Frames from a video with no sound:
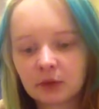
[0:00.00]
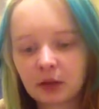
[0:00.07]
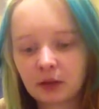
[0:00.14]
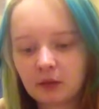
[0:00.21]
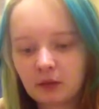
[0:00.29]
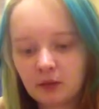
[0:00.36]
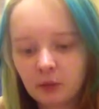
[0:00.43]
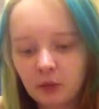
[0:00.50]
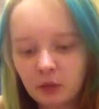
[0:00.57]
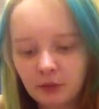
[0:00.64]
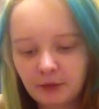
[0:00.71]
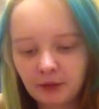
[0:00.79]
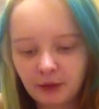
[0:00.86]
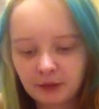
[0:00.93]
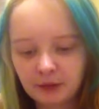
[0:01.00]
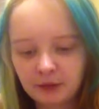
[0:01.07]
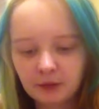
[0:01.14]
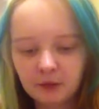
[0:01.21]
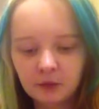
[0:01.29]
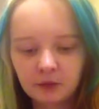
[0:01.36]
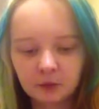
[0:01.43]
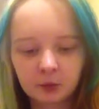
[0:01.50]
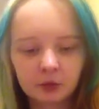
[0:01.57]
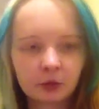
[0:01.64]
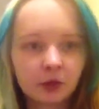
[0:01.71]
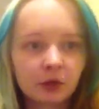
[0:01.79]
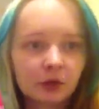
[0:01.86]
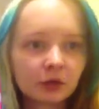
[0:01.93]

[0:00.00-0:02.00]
And the one that I used was